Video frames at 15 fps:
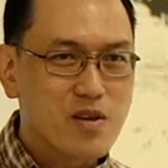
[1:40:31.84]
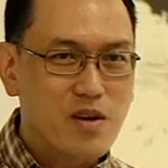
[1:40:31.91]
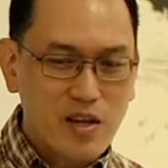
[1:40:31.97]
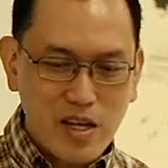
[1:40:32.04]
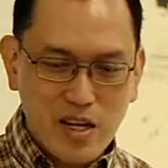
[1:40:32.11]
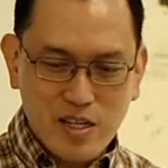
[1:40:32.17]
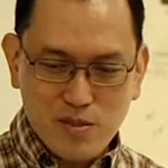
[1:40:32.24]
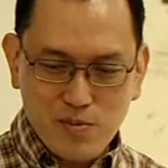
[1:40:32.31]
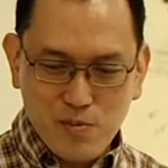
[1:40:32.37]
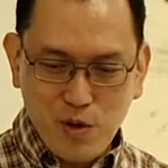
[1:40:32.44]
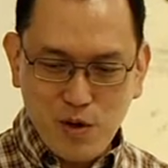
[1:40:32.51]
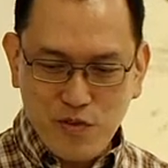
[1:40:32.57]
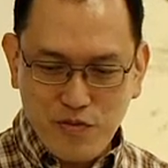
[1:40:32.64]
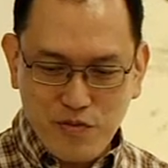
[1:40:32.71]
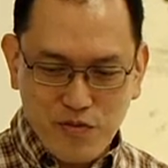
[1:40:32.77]
Okay, that's
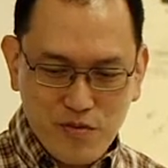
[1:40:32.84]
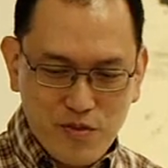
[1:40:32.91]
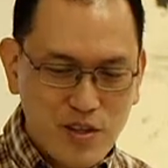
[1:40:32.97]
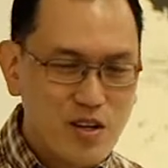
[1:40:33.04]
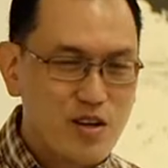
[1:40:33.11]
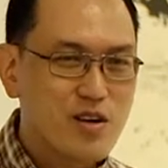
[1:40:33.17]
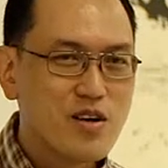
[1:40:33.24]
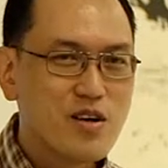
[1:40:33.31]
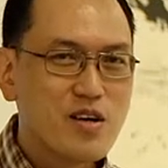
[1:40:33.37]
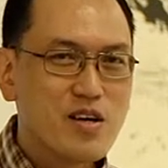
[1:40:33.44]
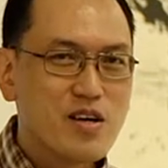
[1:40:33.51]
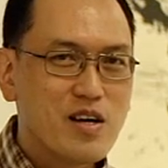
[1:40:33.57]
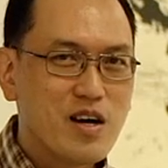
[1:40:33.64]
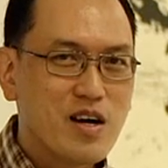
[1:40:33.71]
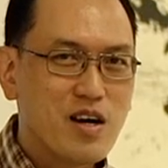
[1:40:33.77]
both,
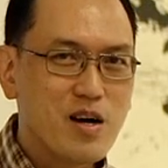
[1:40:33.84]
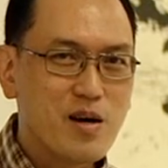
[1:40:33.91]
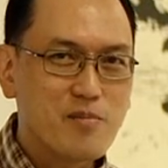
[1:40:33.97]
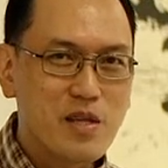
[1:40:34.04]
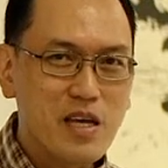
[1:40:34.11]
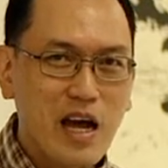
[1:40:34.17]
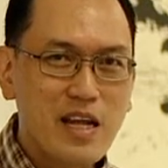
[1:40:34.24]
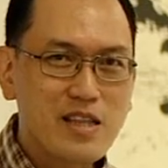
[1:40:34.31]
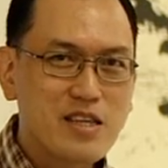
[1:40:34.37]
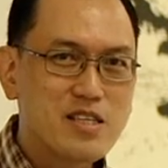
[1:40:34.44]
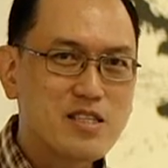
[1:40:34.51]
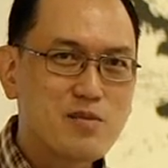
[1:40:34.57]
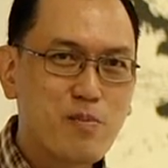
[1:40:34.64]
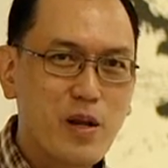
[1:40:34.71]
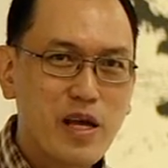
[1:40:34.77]
the
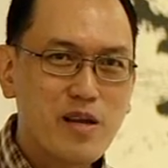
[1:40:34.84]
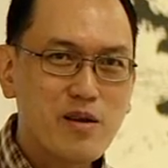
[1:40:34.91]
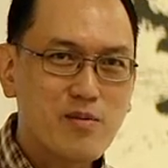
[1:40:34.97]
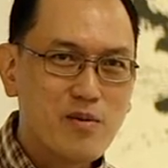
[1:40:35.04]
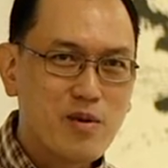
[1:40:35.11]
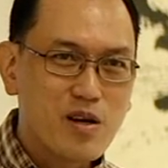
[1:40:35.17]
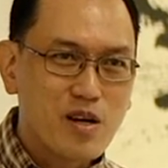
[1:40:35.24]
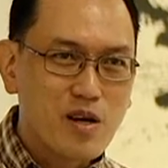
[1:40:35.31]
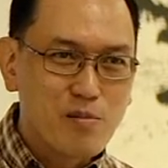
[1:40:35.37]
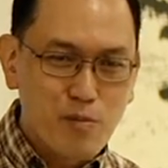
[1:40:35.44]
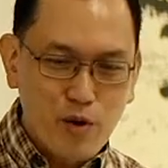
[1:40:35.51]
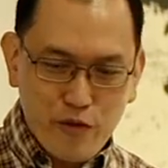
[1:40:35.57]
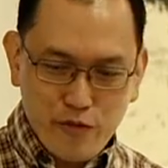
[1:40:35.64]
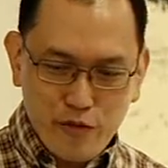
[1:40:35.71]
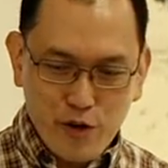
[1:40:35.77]
artist playing
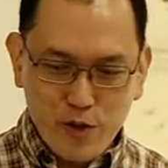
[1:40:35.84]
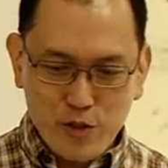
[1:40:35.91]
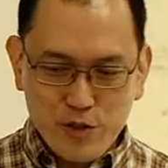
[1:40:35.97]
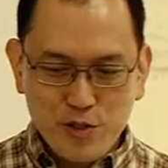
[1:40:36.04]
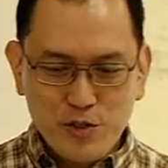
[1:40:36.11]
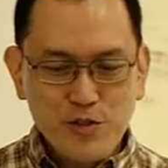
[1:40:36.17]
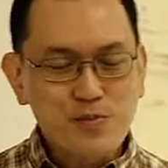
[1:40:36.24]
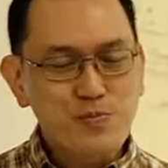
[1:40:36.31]
both roles.